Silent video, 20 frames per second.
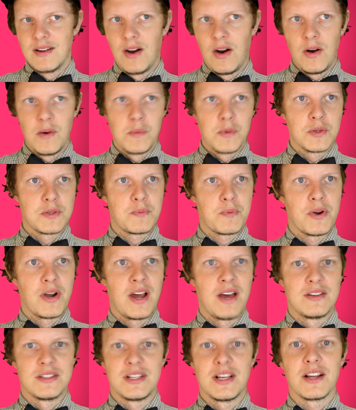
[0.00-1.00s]
Almost
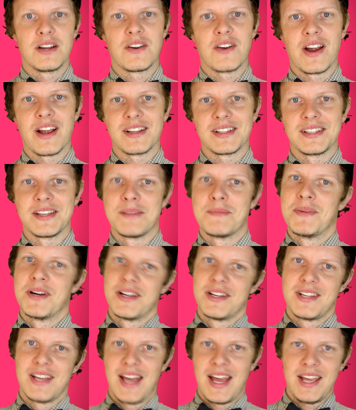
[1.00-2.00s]
pronounced that correctly,
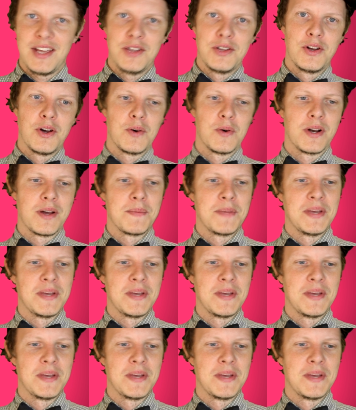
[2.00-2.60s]
but hey, you know what I